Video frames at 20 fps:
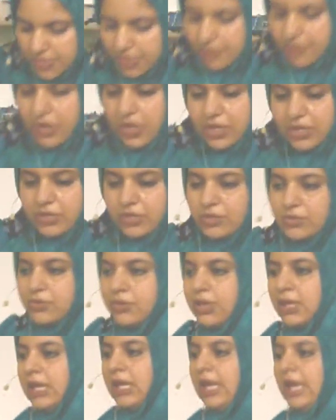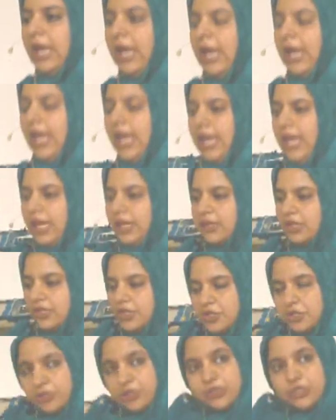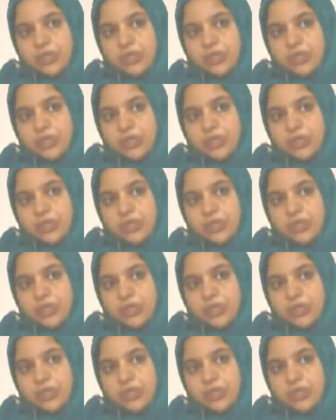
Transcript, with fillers: be upon you. And there are two